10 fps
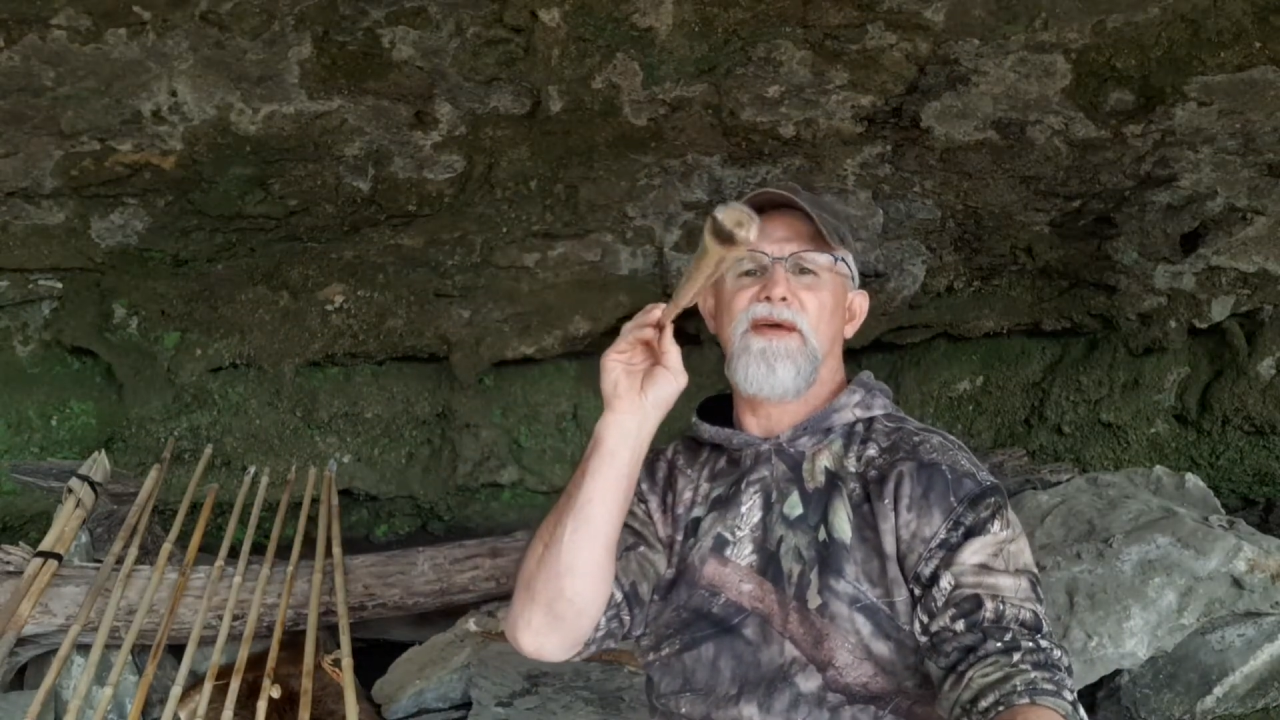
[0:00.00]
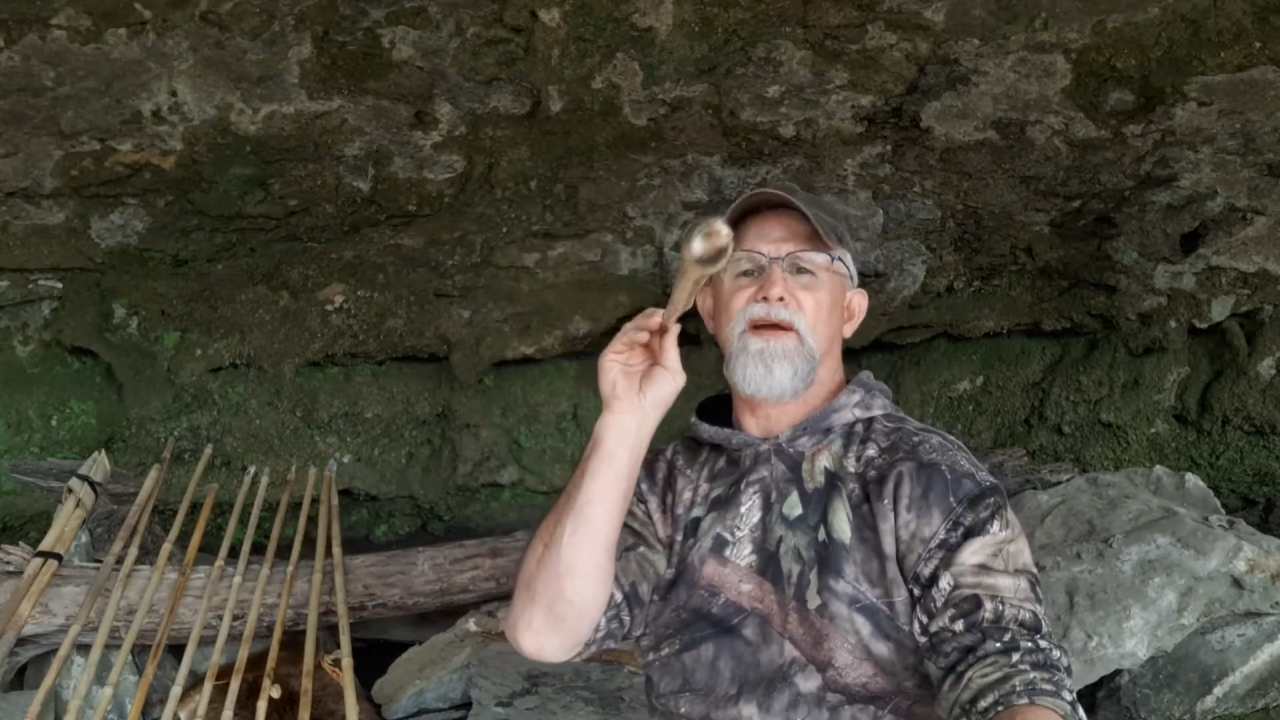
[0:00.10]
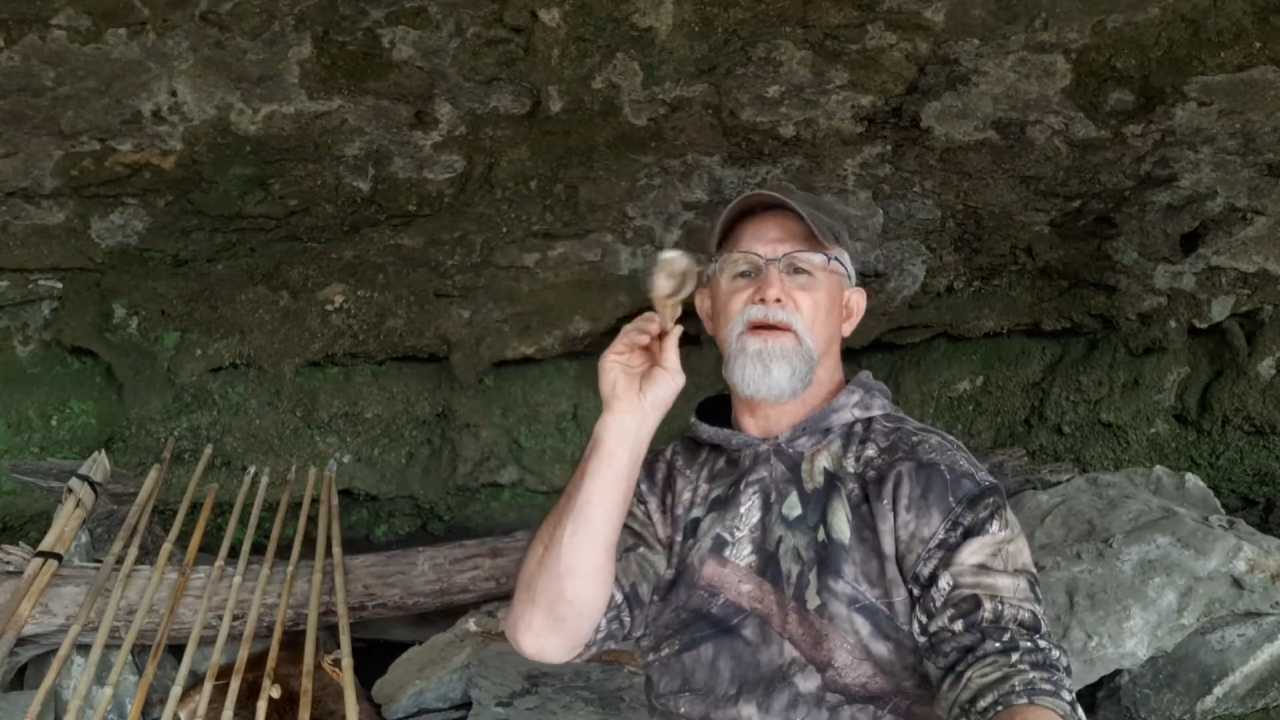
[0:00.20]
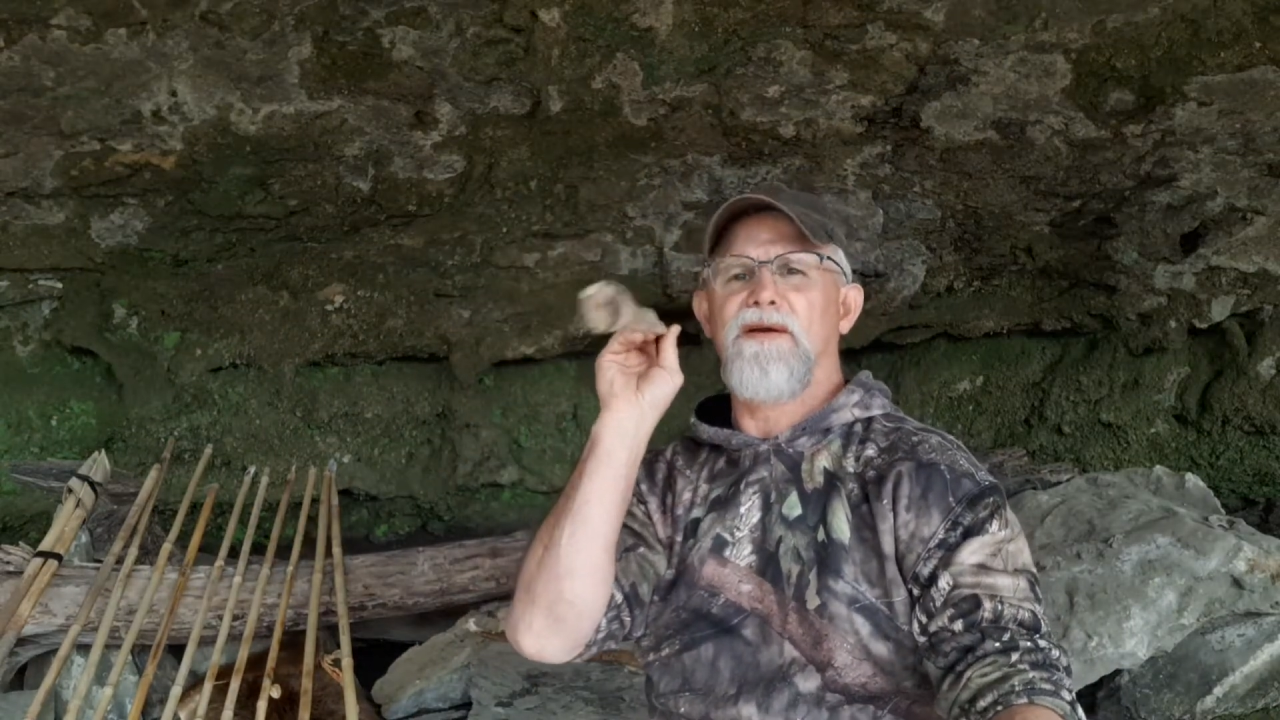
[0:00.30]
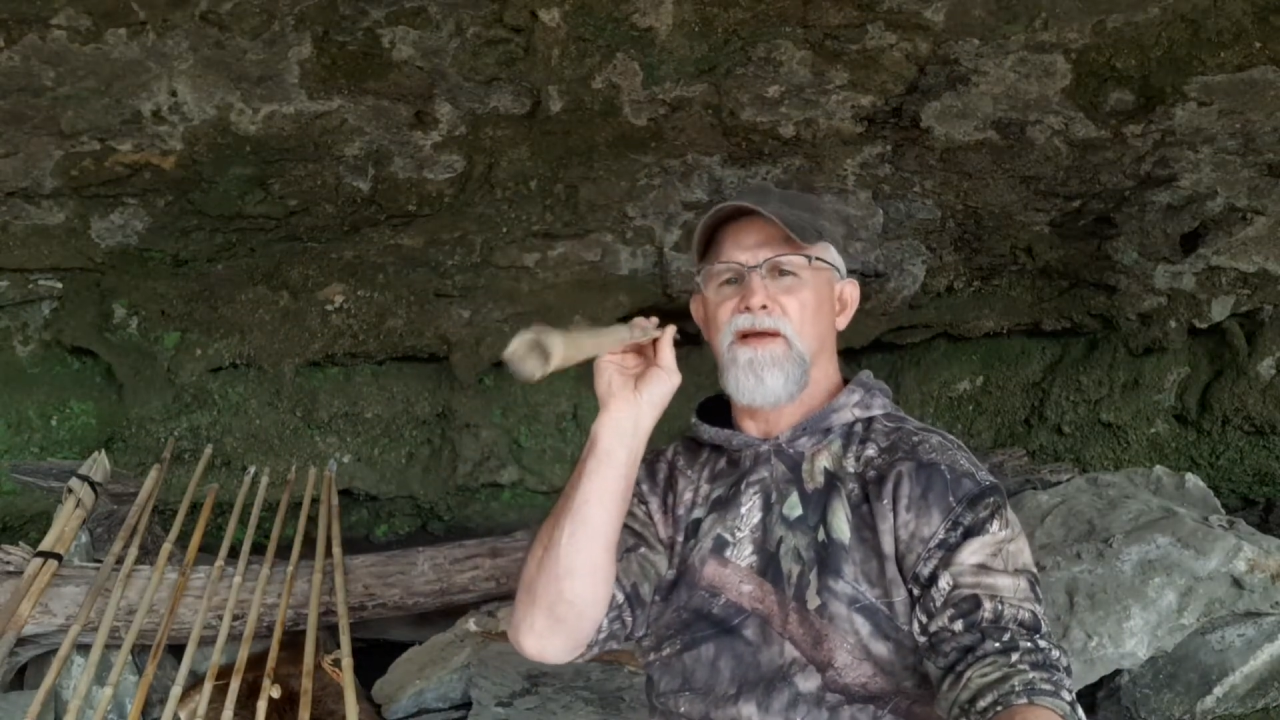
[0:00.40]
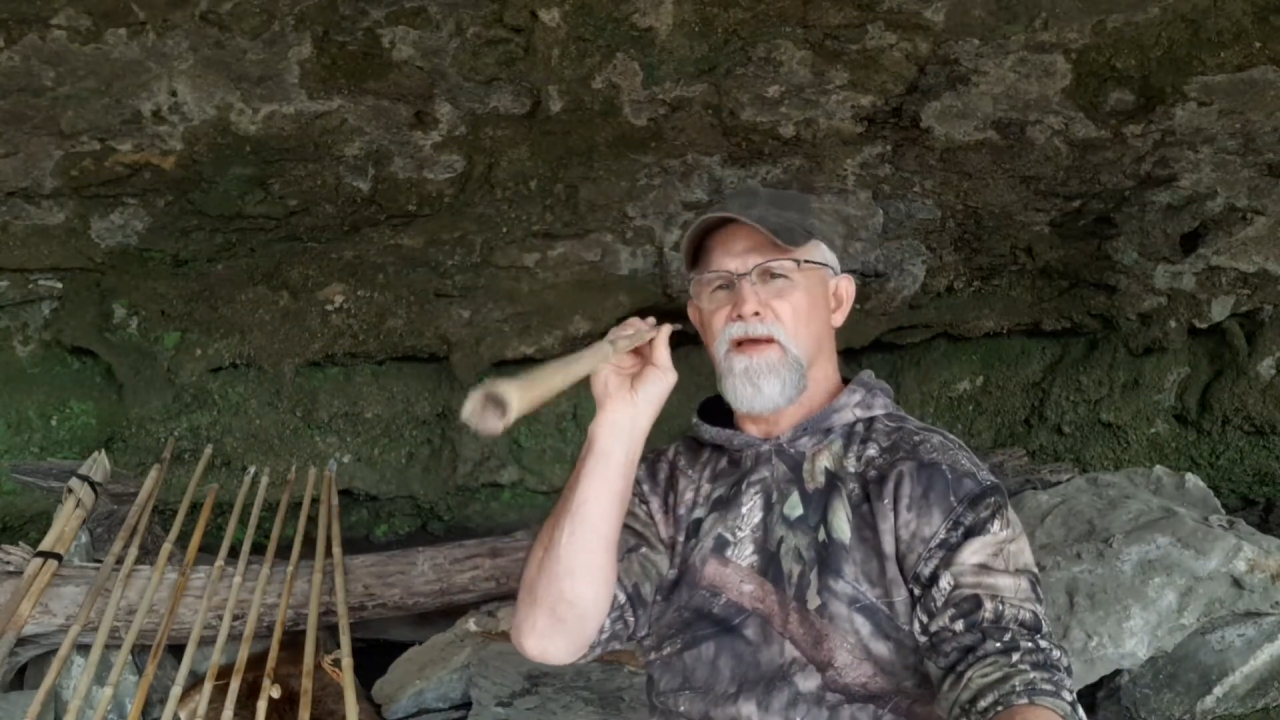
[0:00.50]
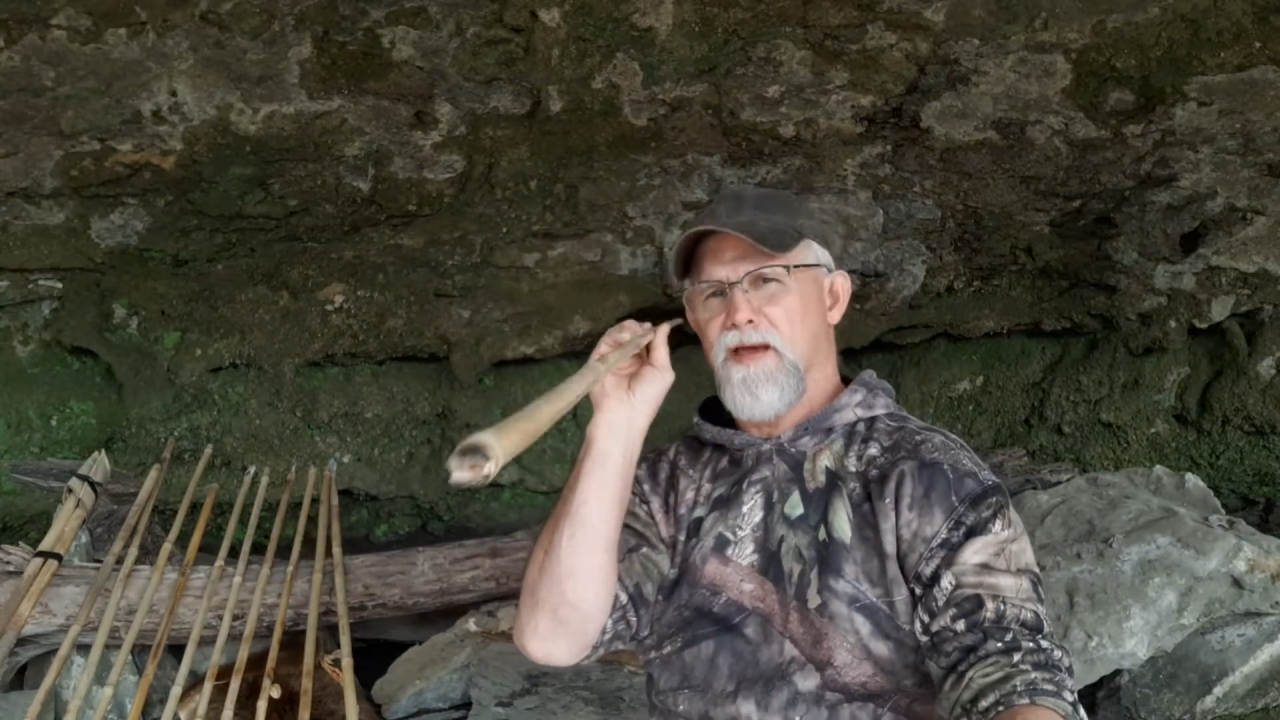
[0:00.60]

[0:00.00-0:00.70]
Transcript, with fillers: there,